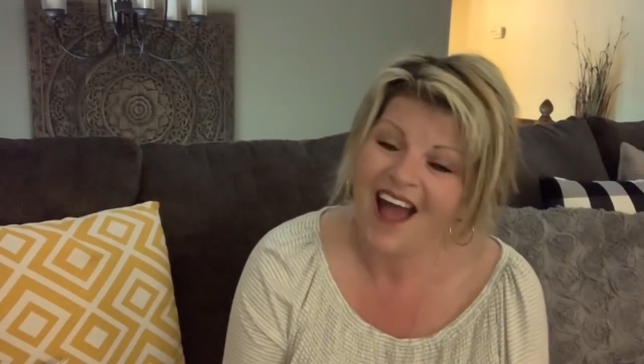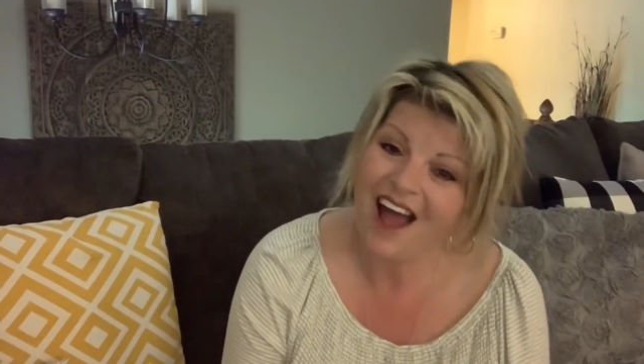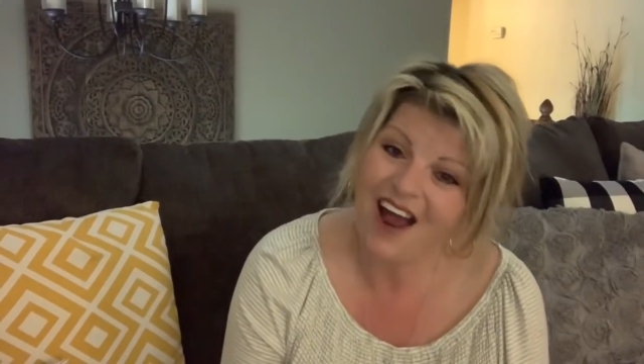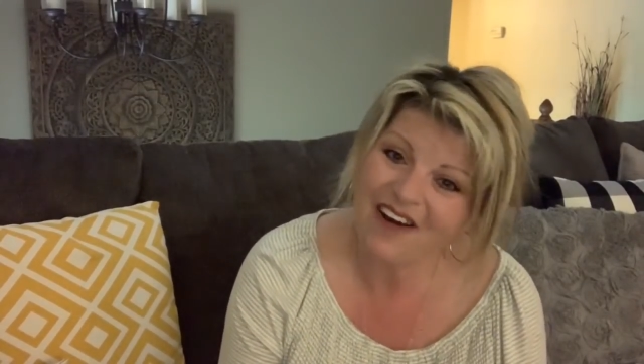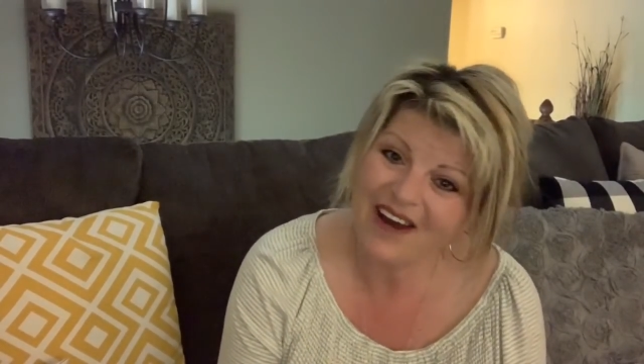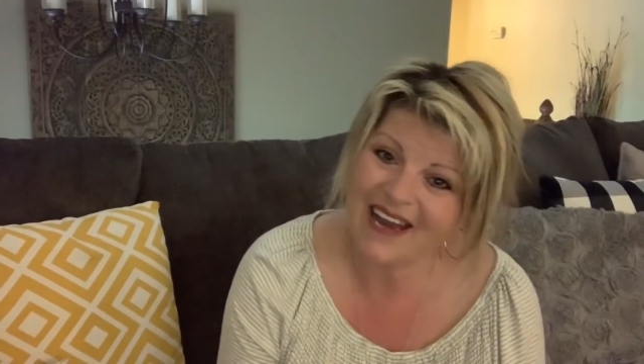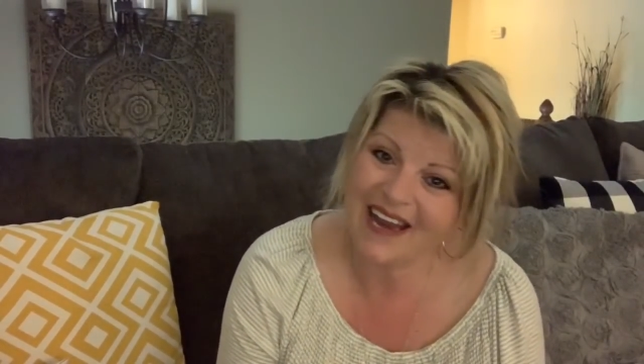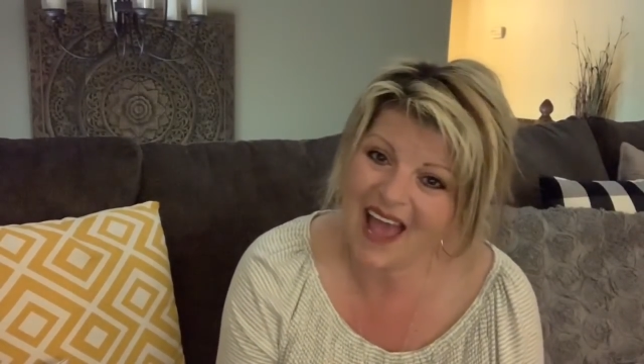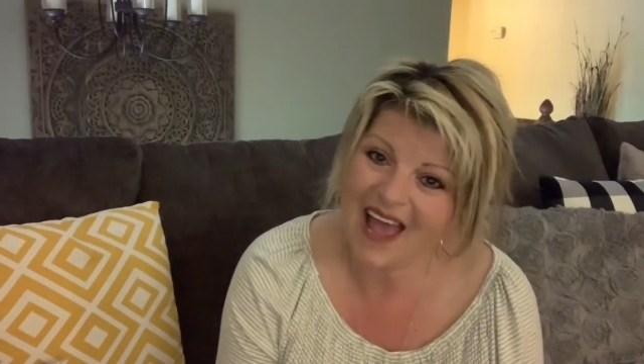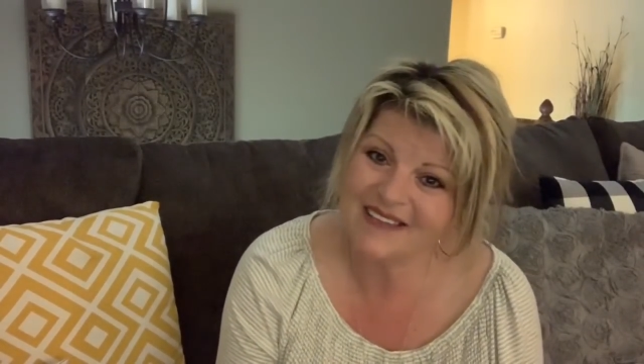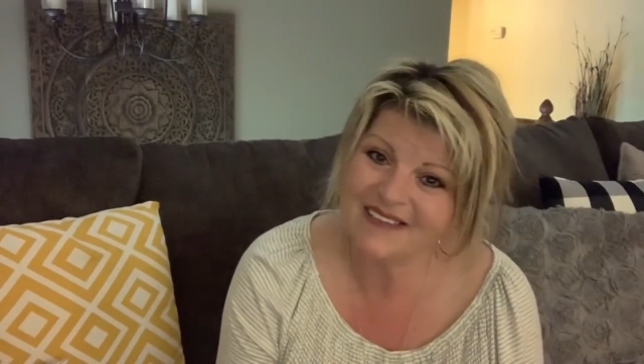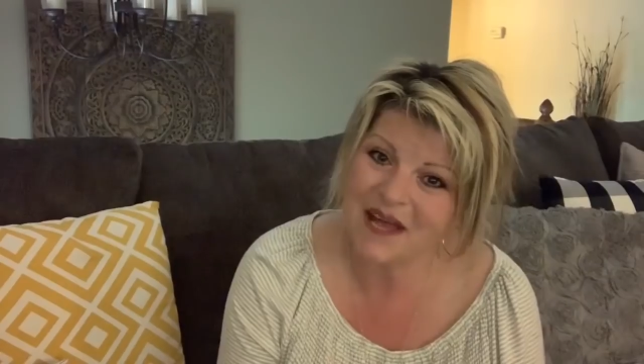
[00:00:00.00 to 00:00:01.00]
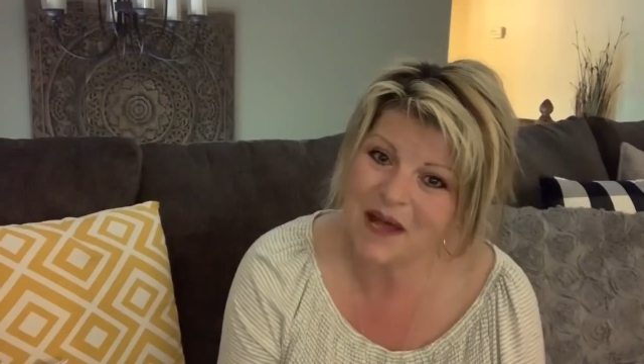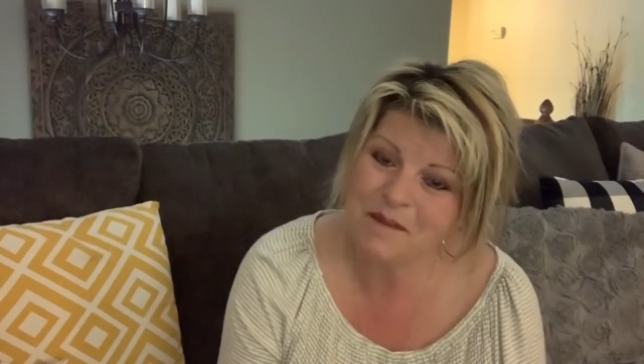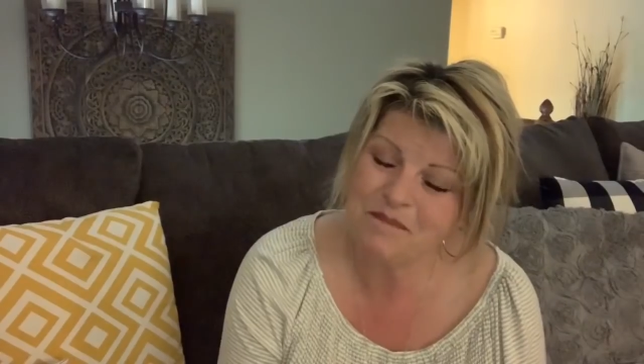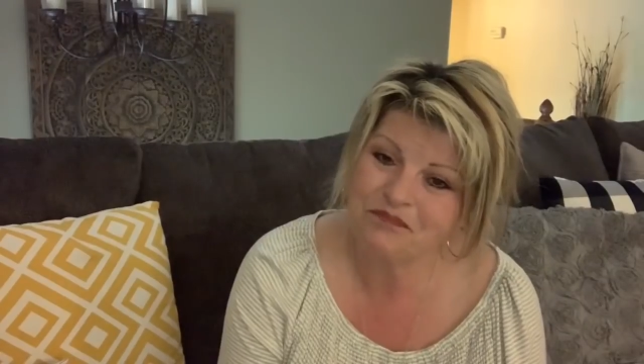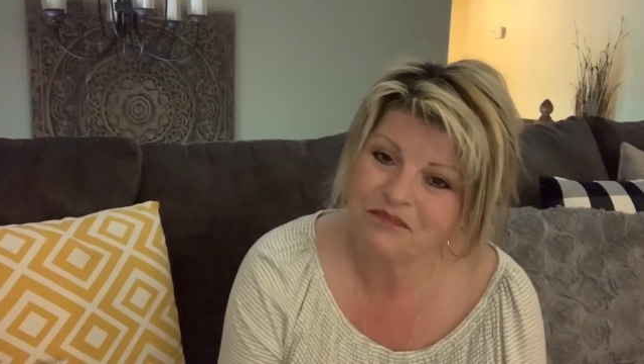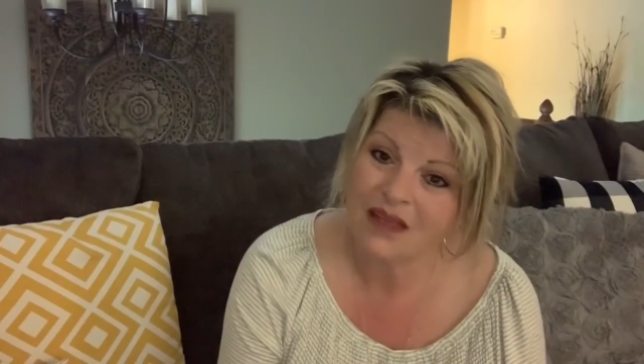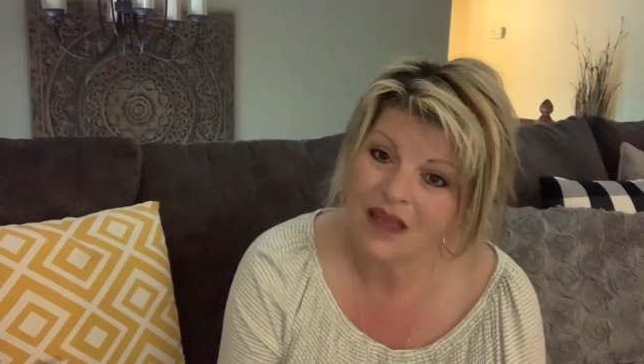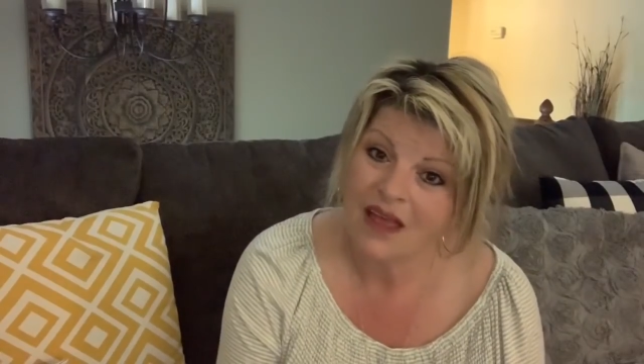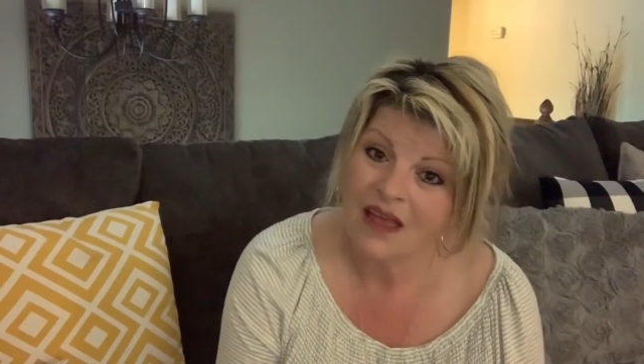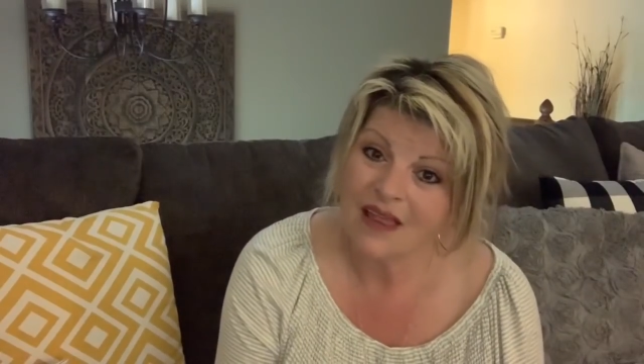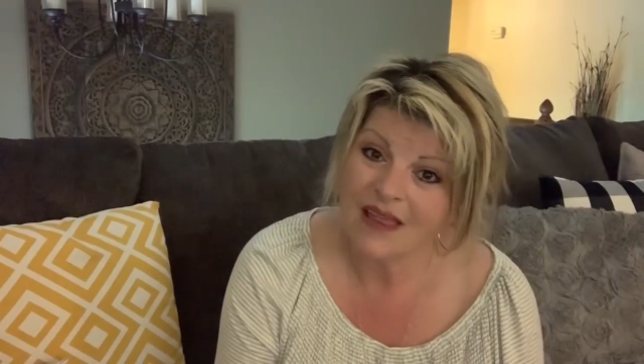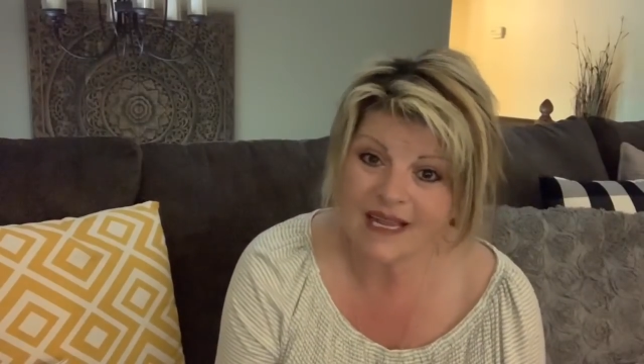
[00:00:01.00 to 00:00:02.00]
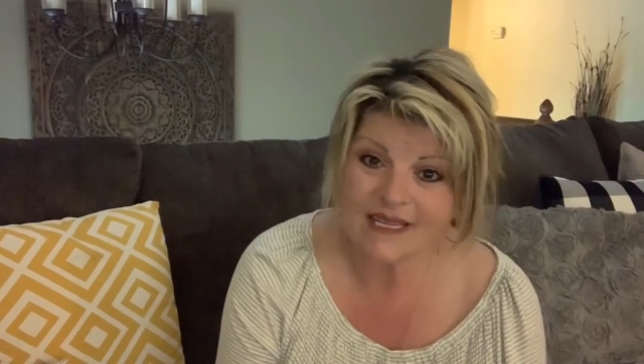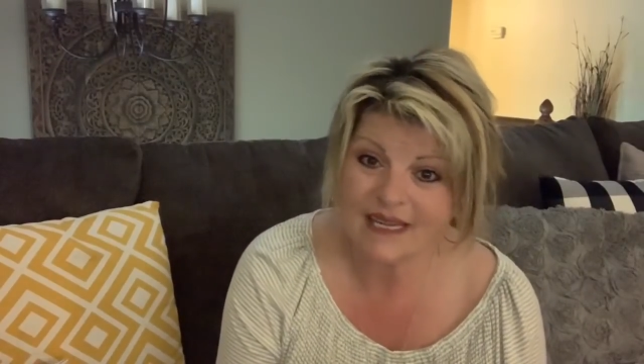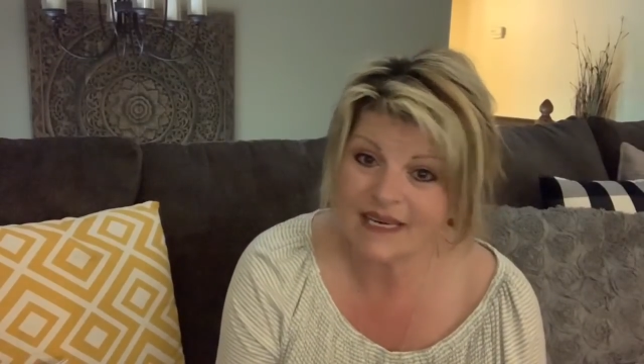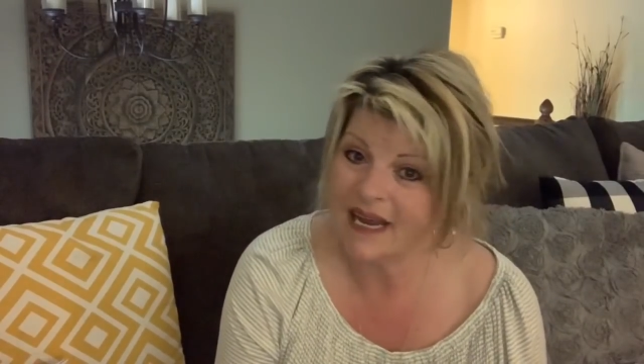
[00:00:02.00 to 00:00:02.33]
All right, guys. Like I said,